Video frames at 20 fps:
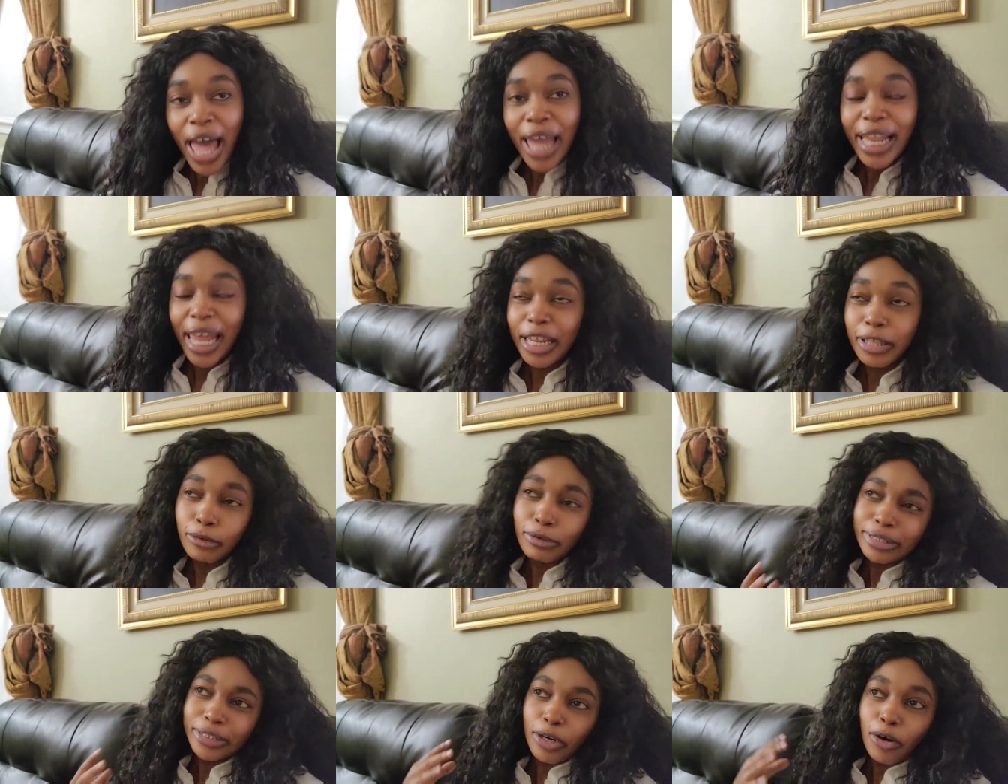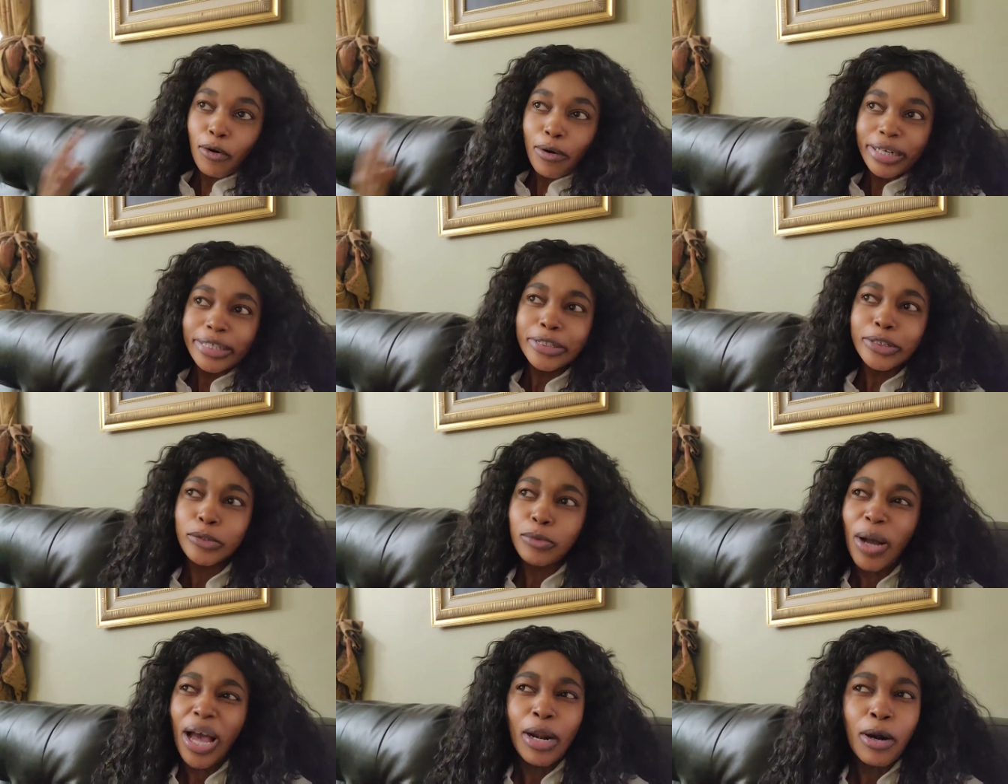like there's a
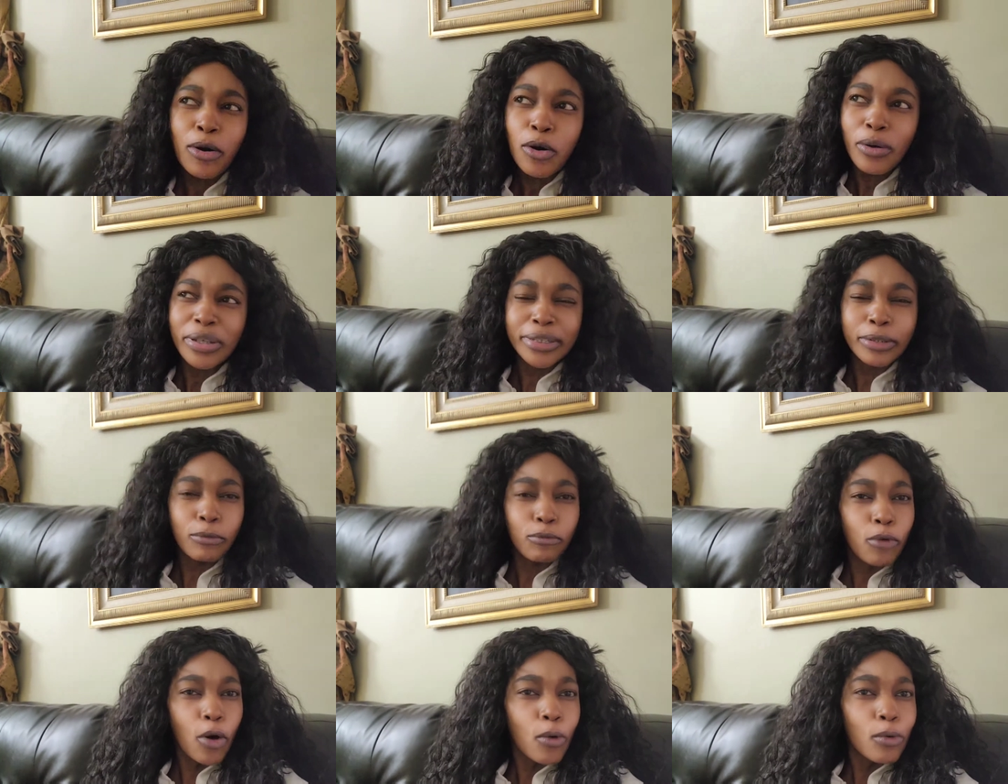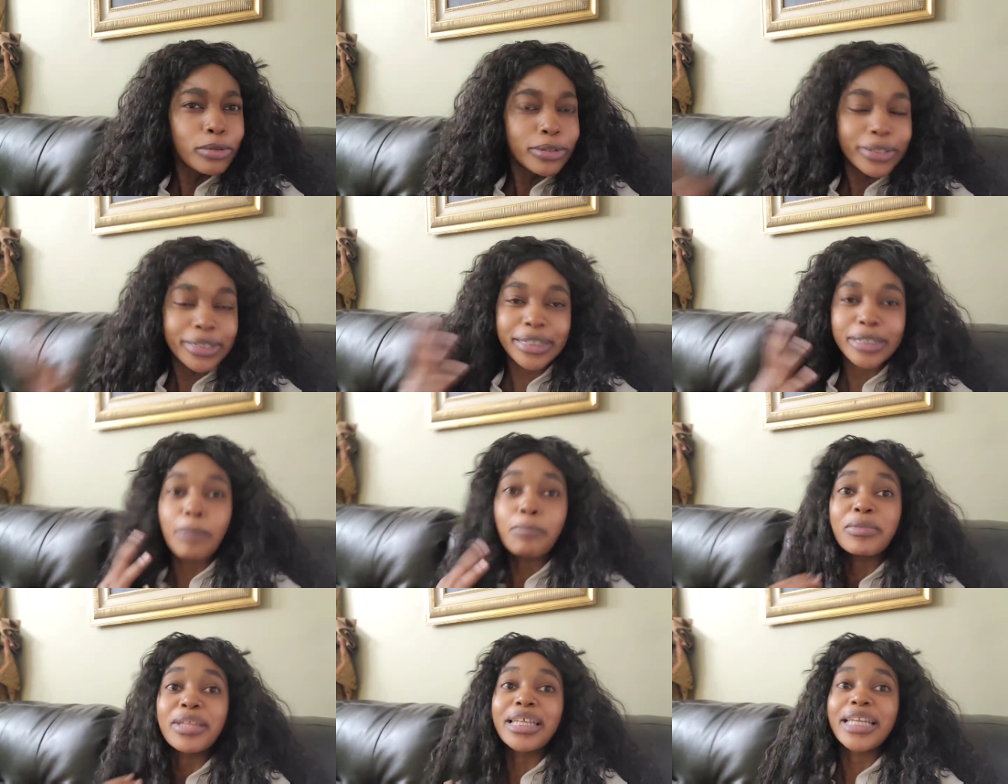crystal i don't know it's a rose or
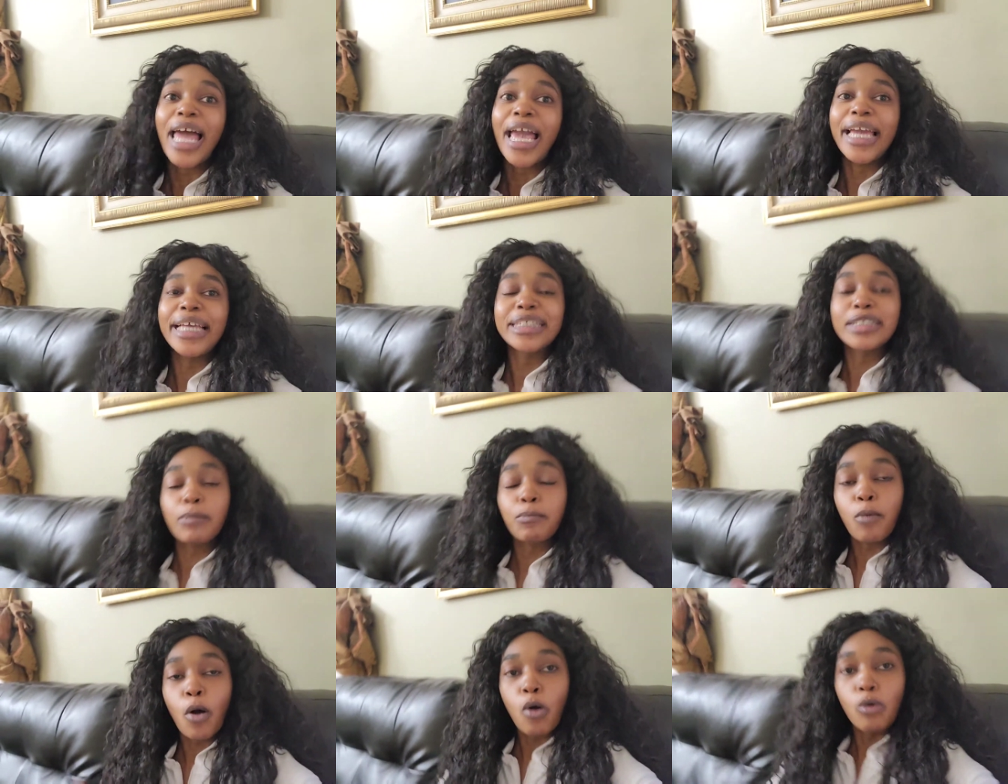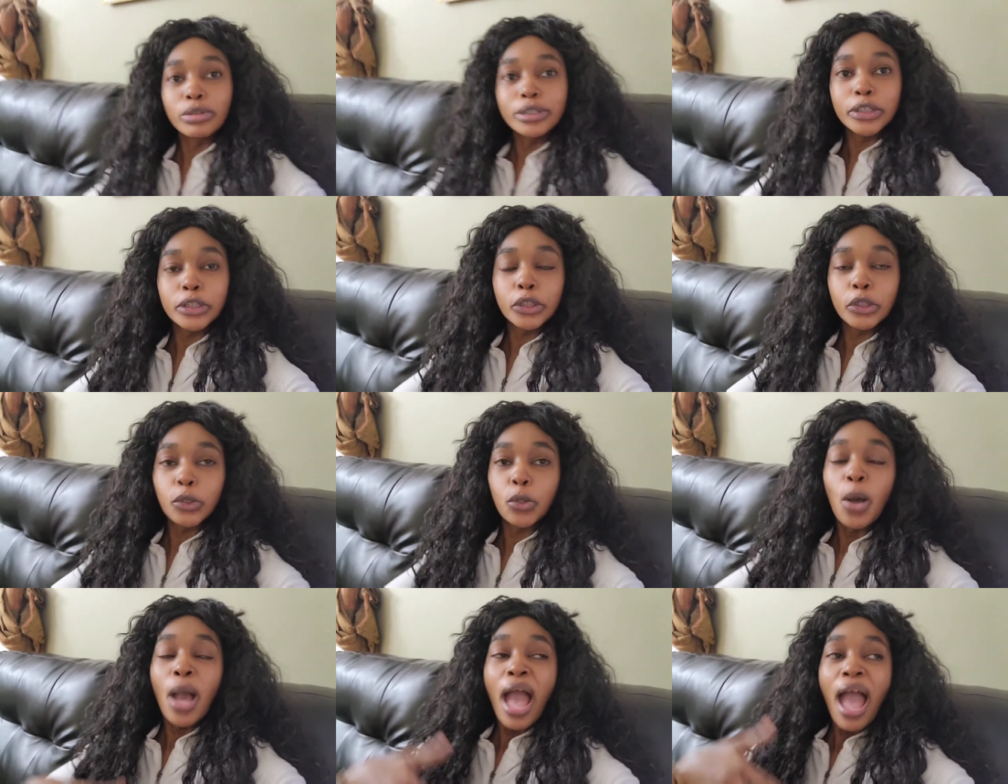something like it's supposed
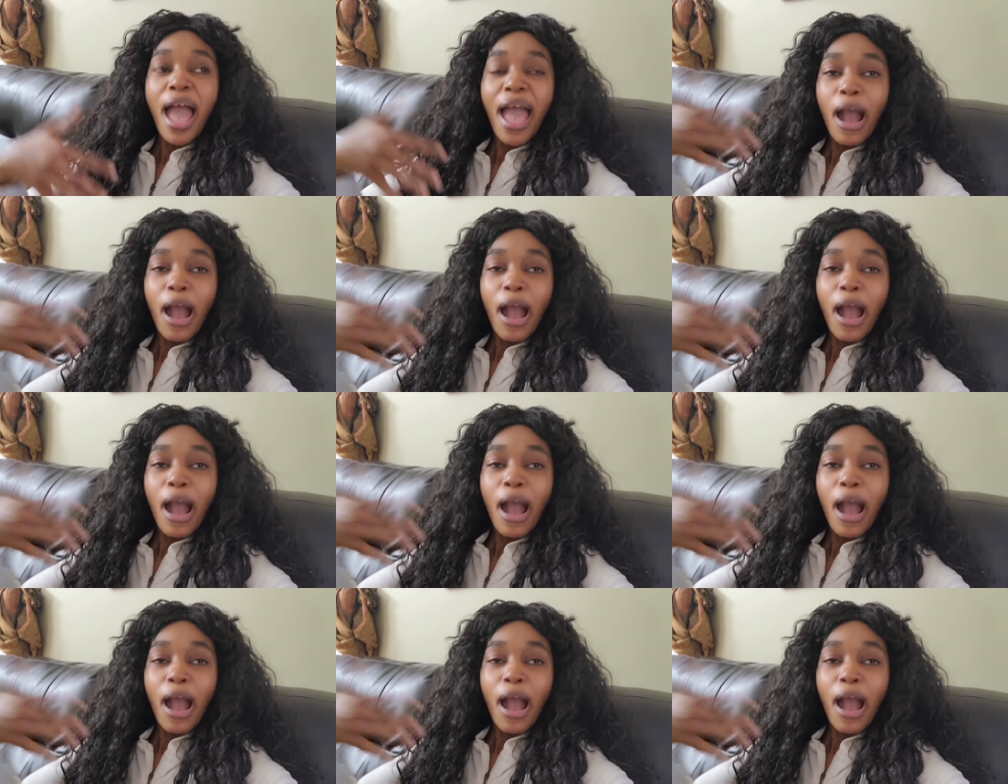to